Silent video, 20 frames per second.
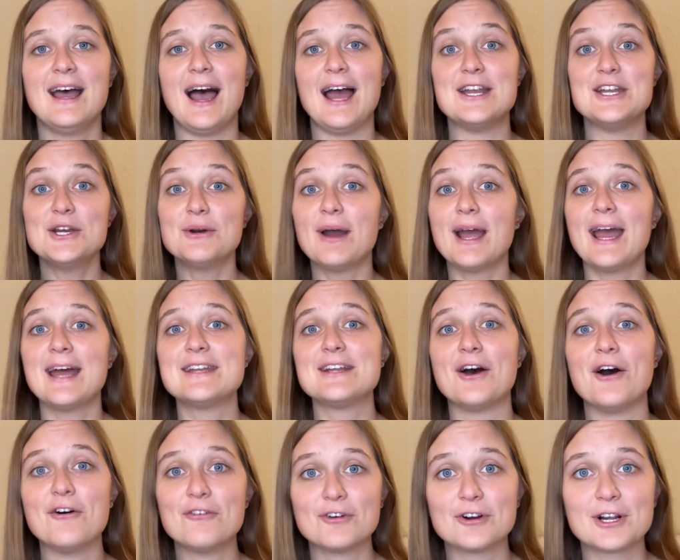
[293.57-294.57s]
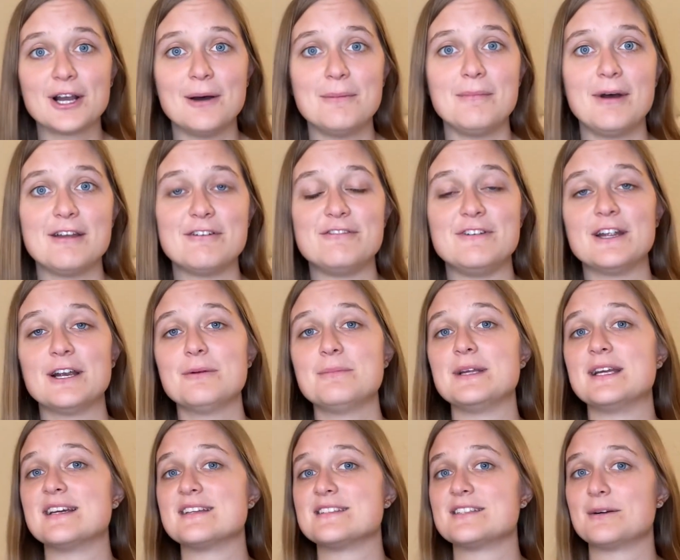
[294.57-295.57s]
I knew I had to overcome my fear
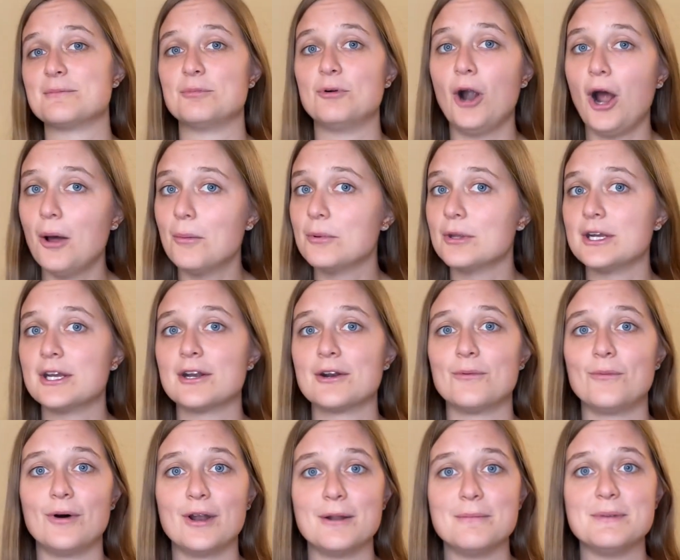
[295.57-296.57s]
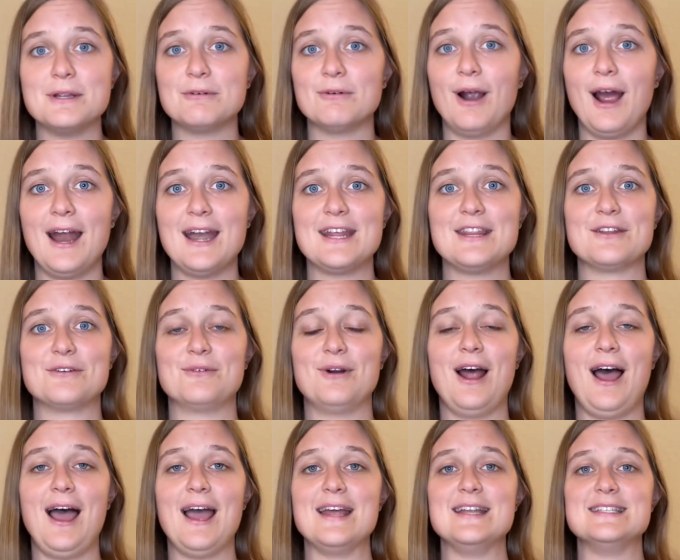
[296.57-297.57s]
because they're probably going to want to be riding the
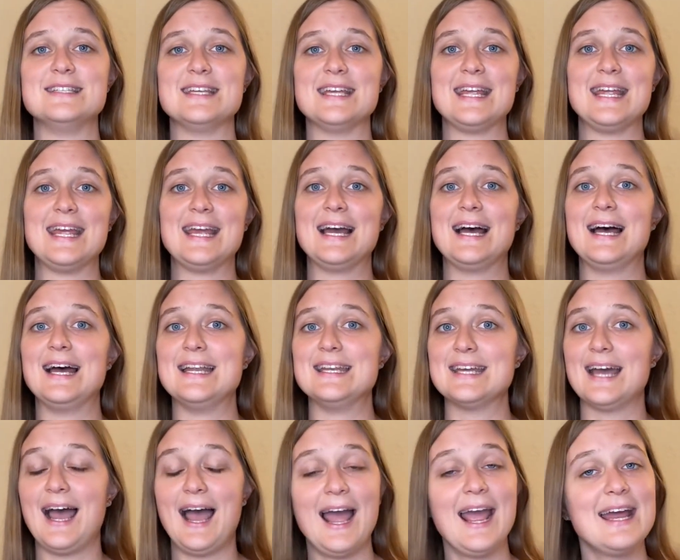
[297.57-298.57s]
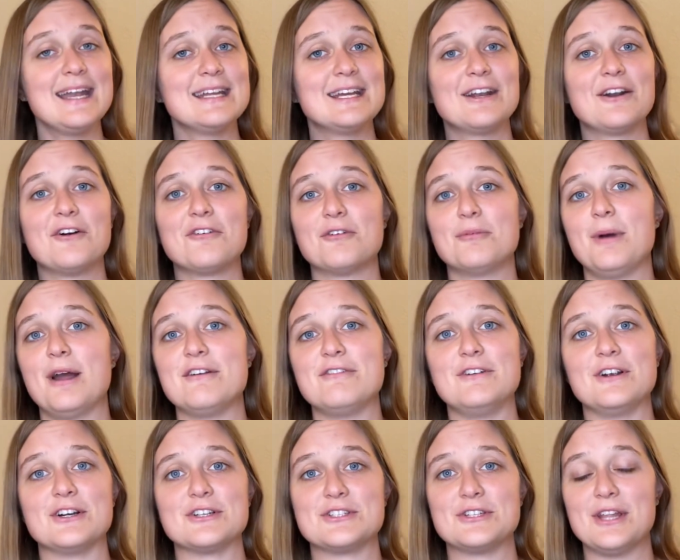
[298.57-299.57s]
rides, and I had to get over my
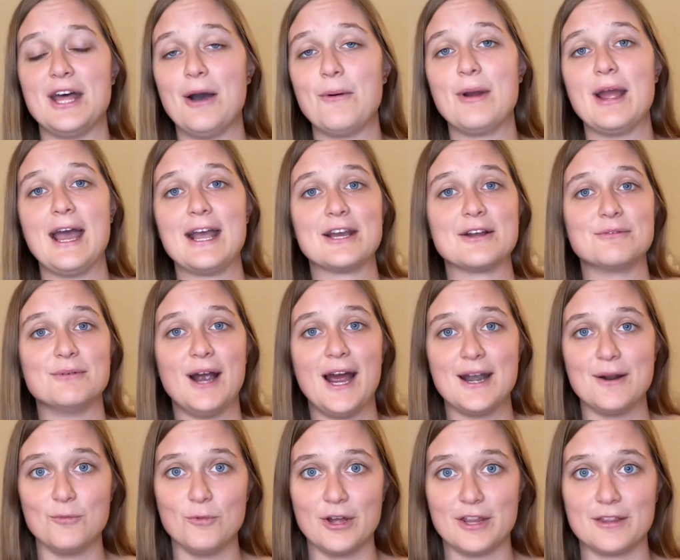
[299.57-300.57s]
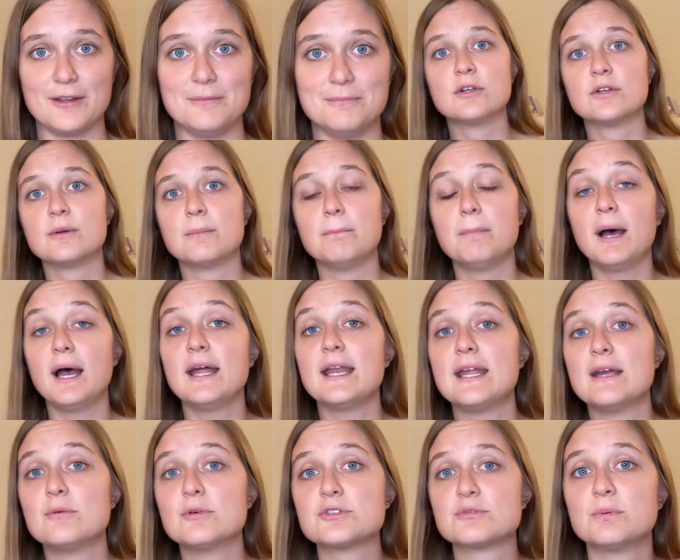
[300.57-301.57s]
fear so that way I could ride it with them. But
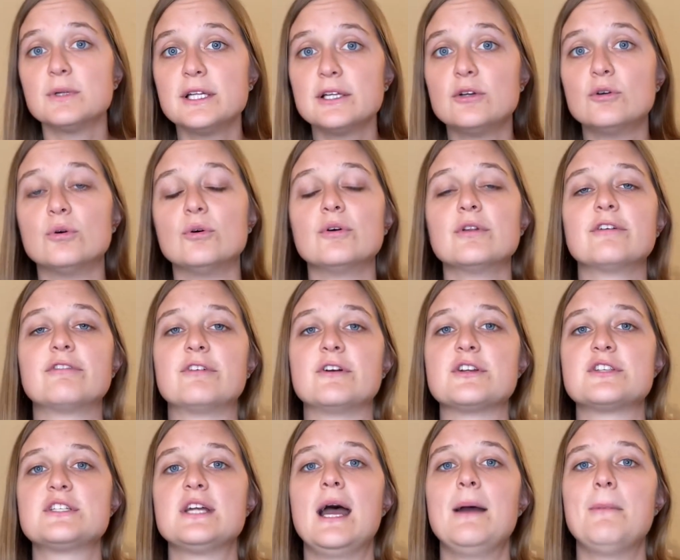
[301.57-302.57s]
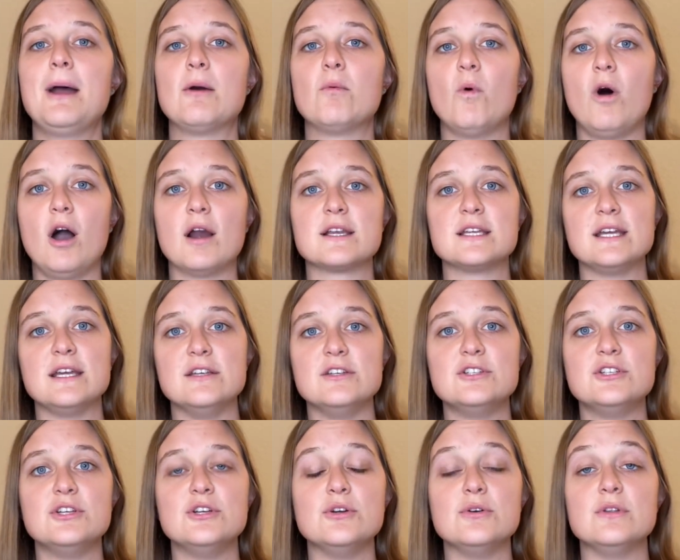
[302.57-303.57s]
it was really cool the first time I walked
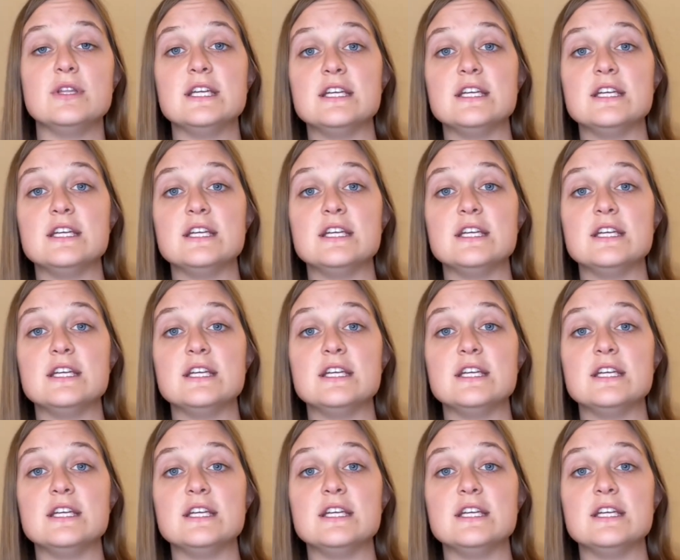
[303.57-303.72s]
into the